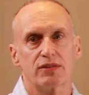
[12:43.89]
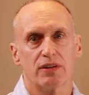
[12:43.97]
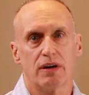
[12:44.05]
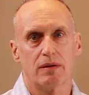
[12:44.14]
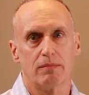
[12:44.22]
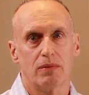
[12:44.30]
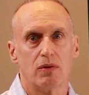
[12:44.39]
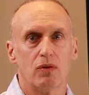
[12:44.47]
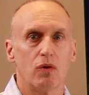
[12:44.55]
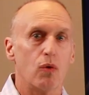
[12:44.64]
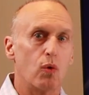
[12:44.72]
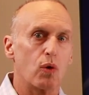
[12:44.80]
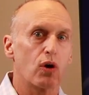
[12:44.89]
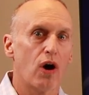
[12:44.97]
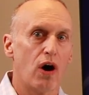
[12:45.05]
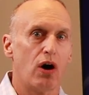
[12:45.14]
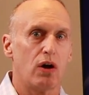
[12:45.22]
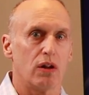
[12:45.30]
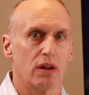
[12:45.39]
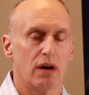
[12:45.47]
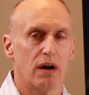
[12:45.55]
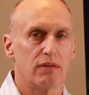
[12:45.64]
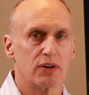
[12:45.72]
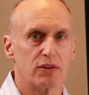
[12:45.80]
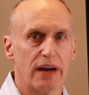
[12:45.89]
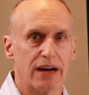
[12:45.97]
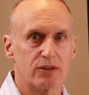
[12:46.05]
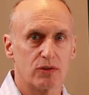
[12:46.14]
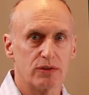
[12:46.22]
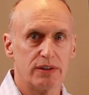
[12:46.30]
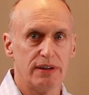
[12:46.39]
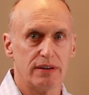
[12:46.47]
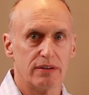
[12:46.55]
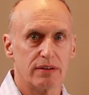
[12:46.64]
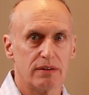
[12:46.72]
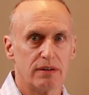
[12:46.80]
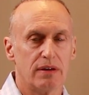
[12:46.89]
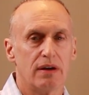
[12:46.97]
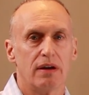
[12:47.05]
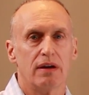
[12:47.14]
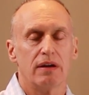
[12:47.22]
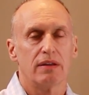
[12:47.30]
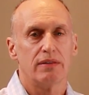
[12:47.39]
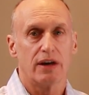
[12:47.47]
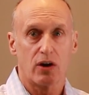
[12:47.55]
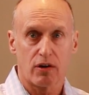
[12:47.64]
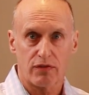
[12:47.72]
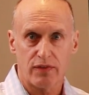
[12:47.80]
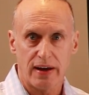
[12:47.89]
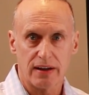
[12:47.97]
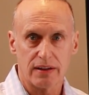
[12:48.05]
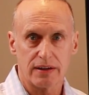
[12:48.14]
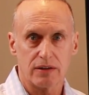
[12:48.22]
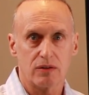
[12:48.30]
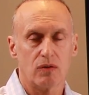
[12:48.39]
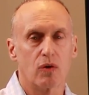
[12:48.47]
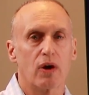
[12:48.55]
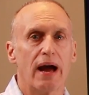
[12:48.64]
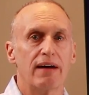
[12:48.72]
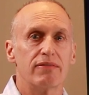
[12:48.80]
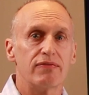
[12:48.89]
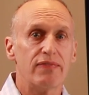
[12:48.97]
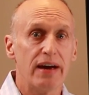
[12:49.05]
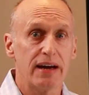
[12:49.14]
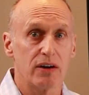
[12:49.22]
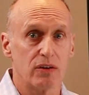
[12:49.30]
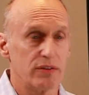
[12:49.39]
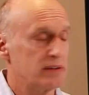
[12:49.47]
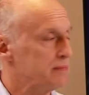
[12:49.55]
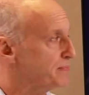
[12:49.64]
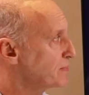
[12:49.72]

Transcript: some or all of your natural teeth that are failing or have failed,